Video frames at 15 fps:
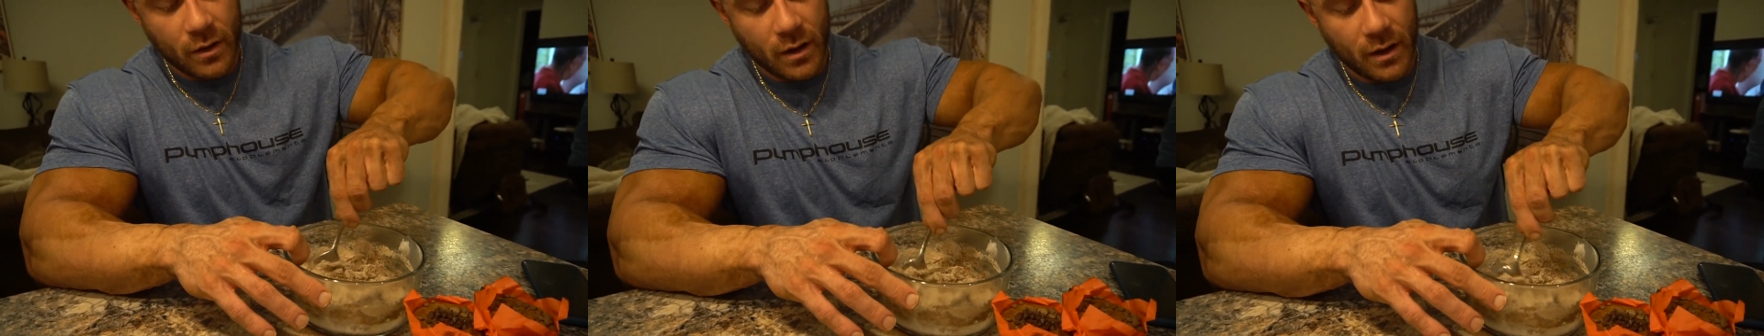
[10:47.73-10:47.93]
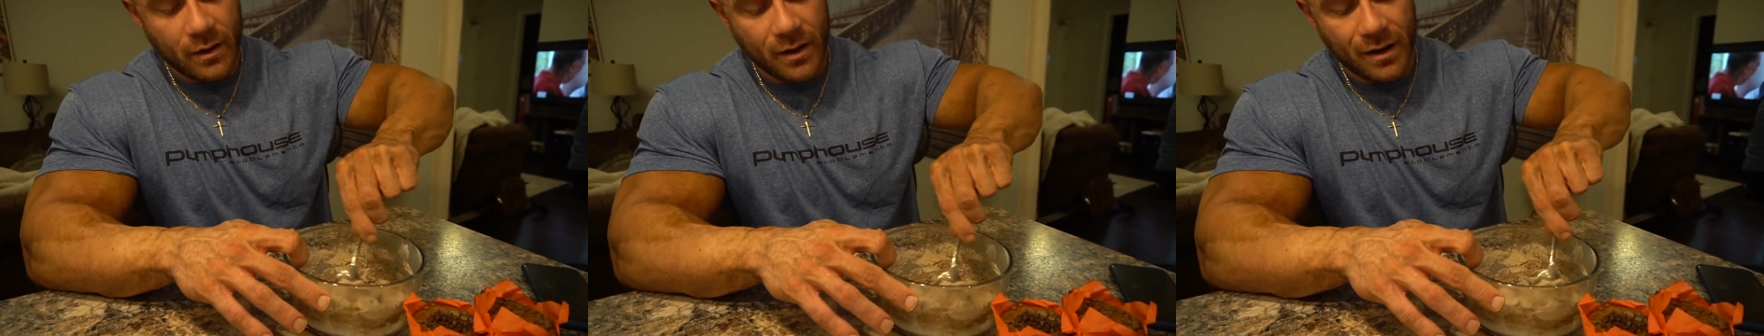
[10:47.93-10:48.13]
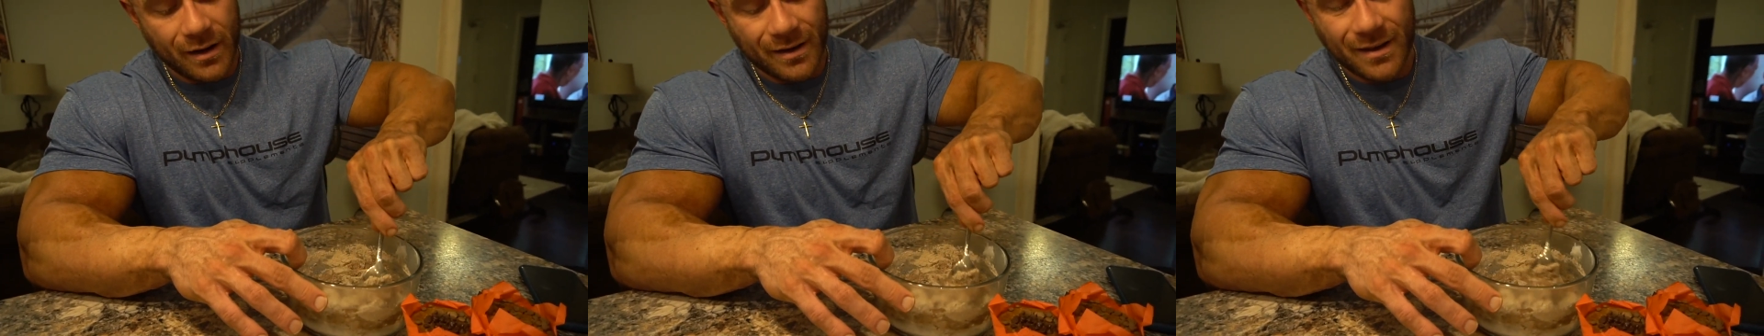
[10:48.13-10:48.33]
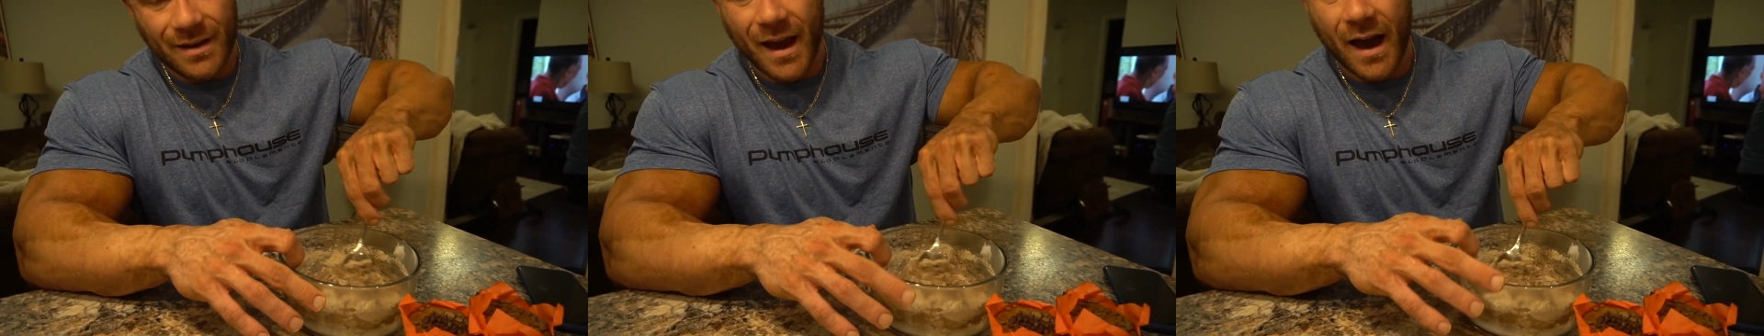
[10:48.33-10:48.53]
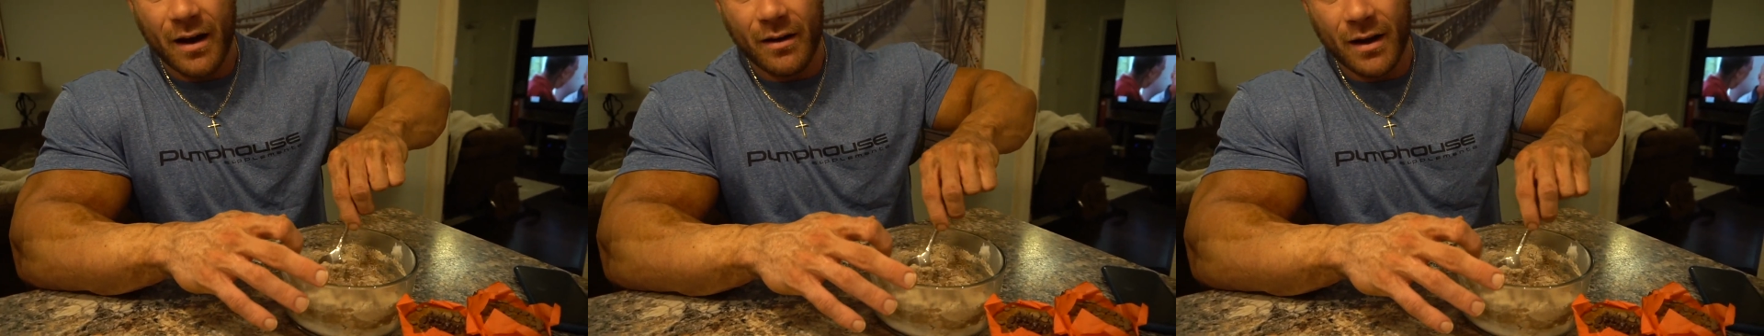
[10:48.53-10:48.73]
And then on
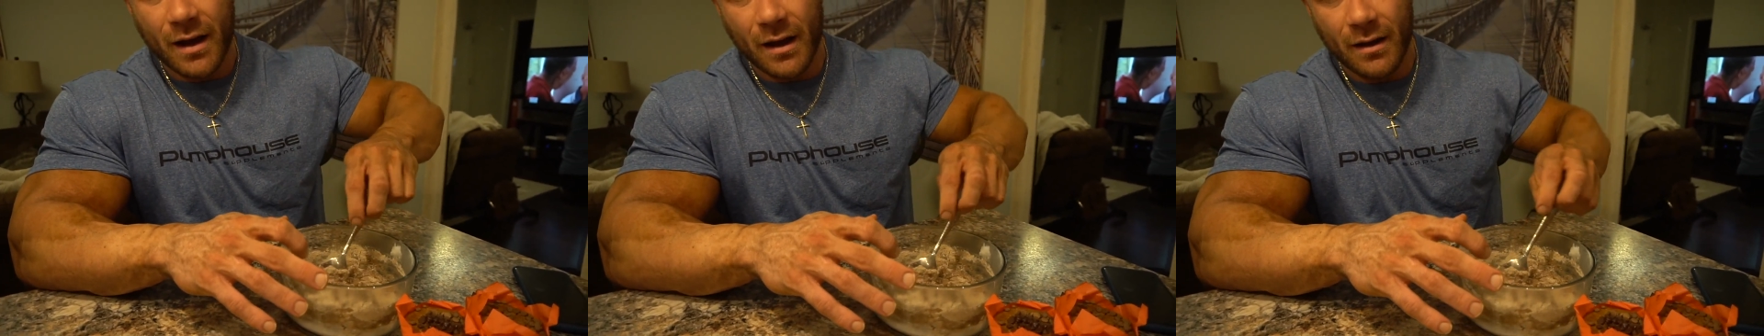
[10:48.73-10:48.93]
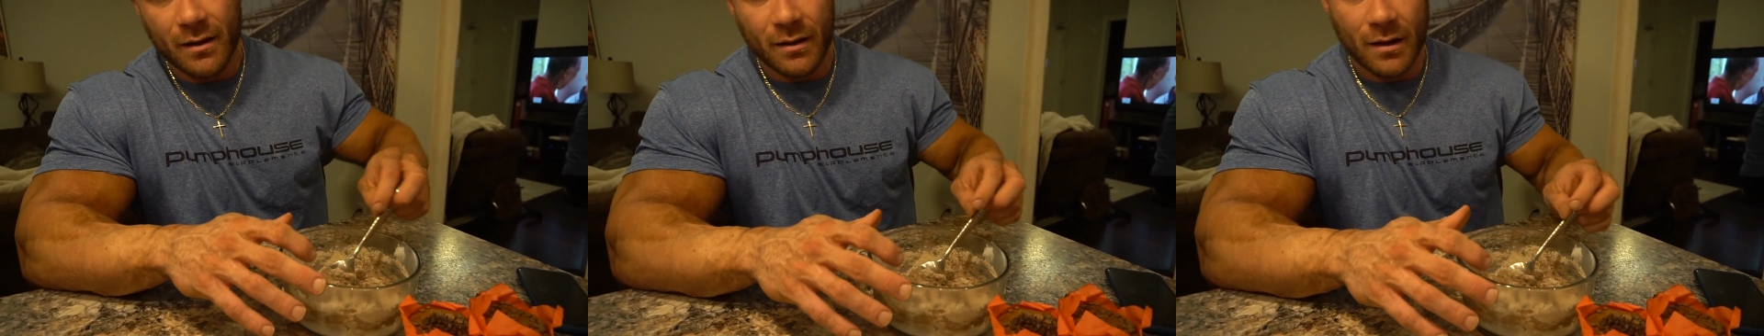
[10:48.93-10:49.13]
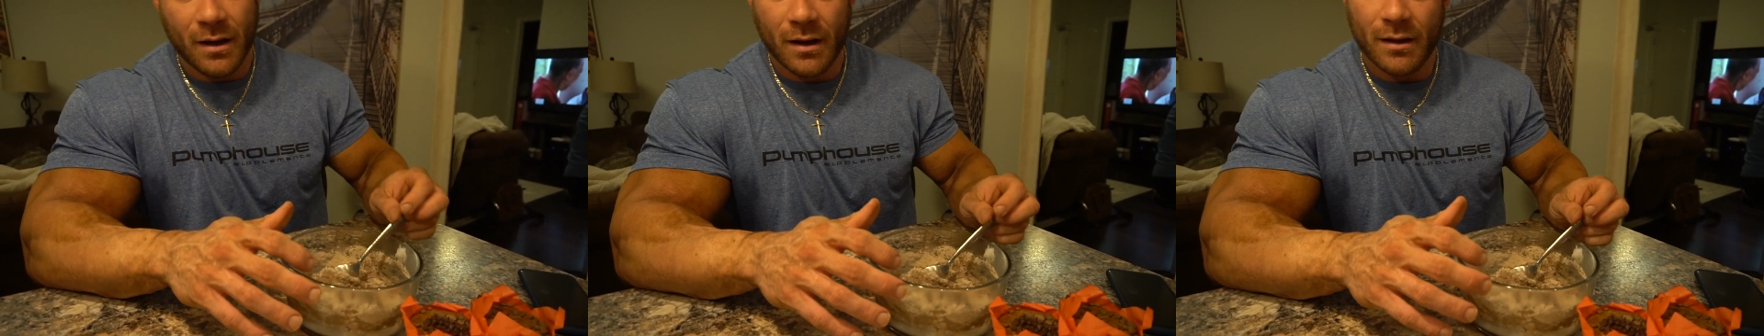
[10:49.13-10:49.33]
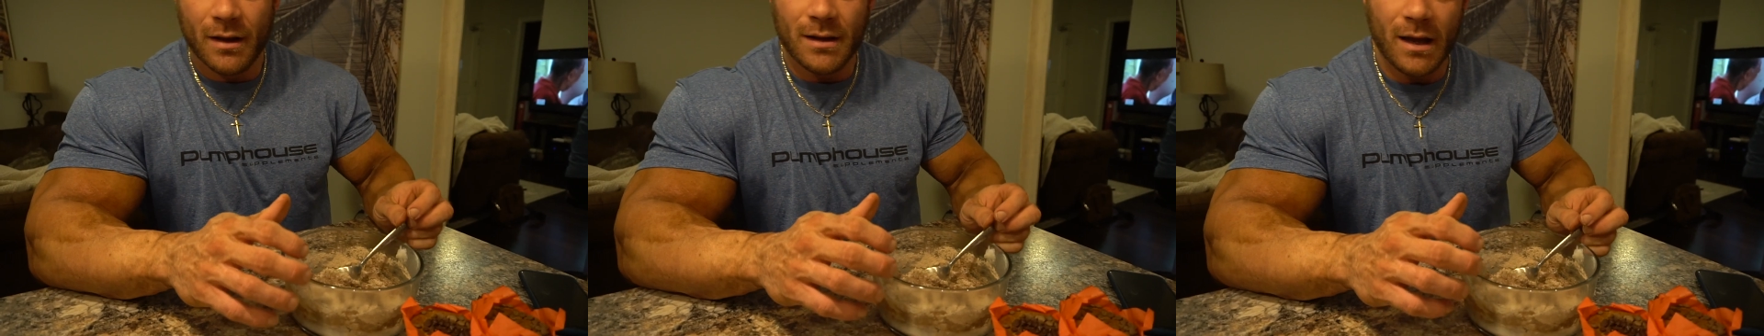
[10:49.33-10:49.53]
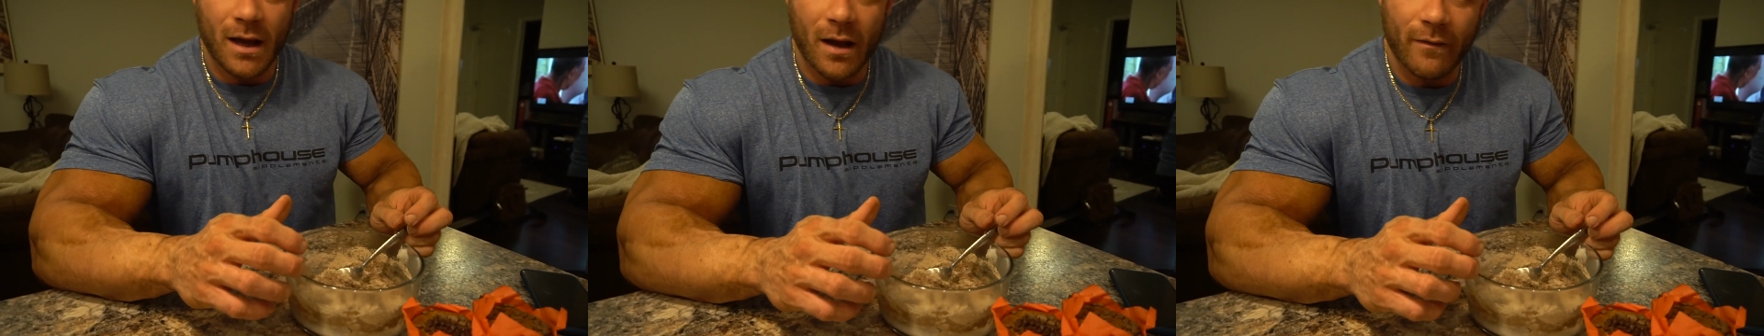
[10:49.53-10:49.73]
Saturday, the
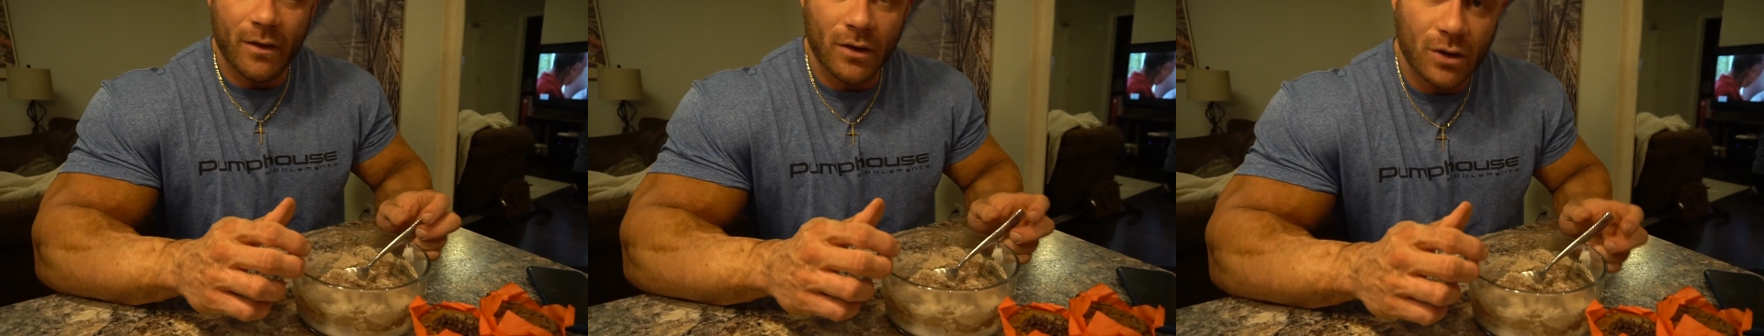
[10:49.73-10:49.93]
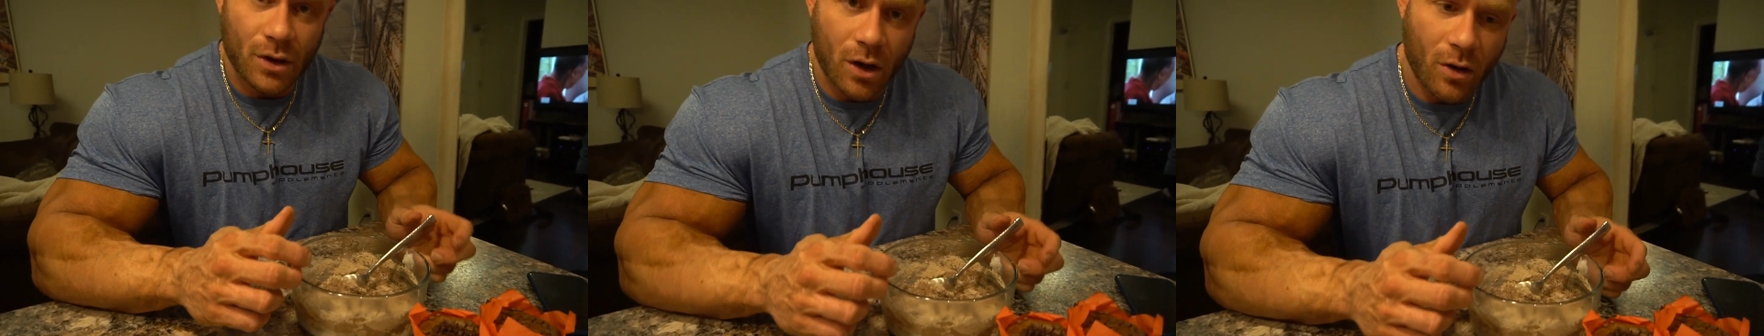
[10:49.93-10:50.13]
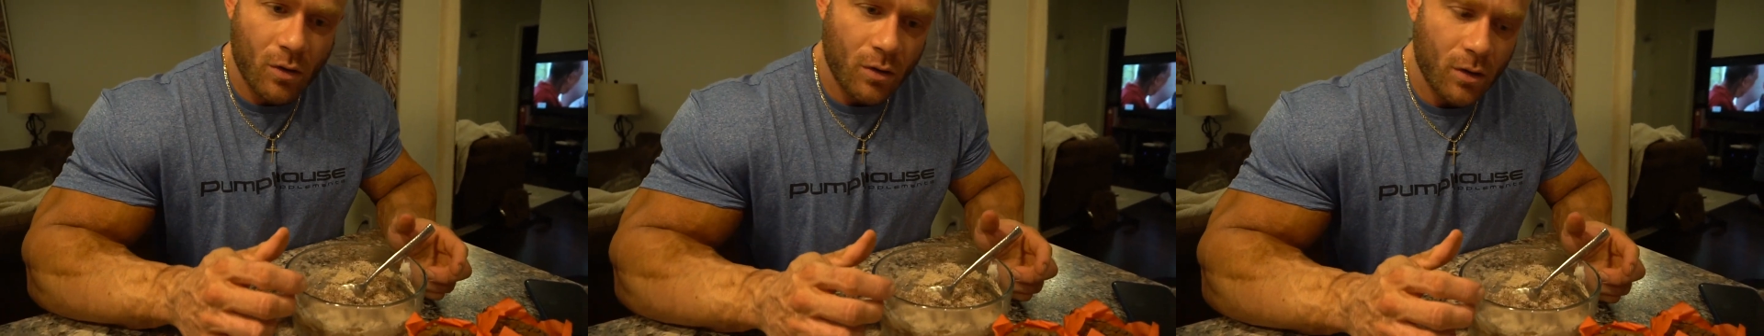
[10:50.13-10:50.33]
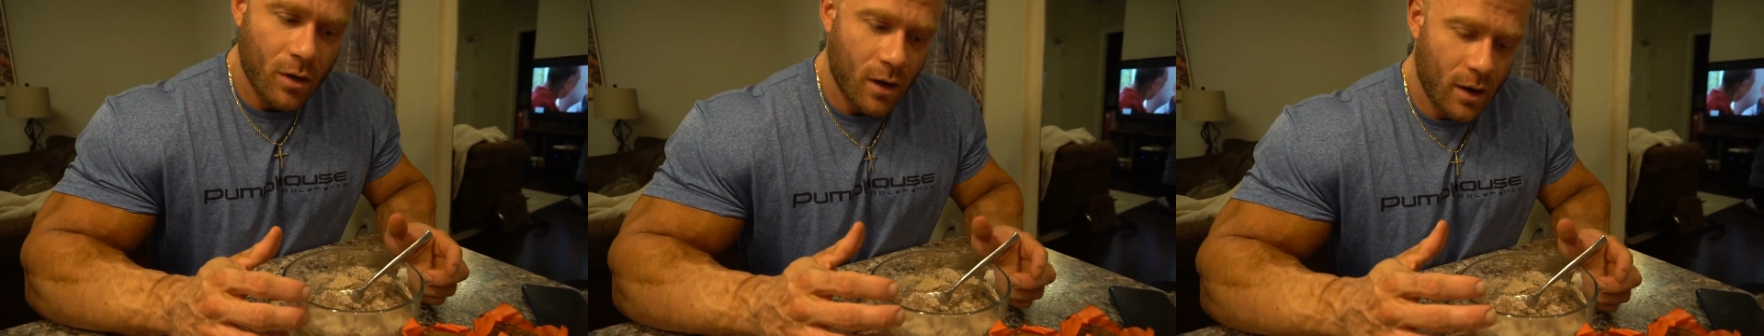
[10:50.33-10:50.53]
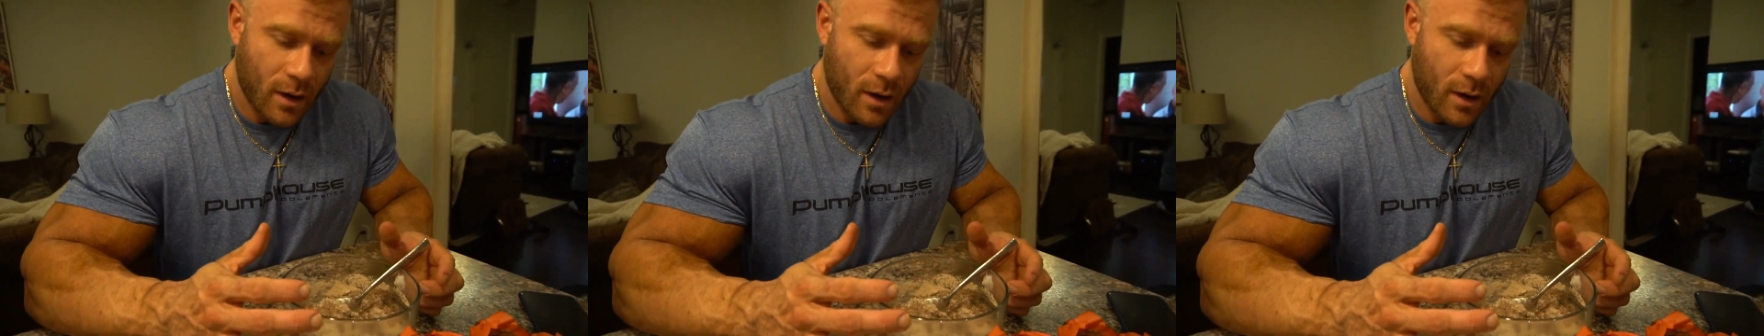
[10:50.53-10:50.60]
day of the show,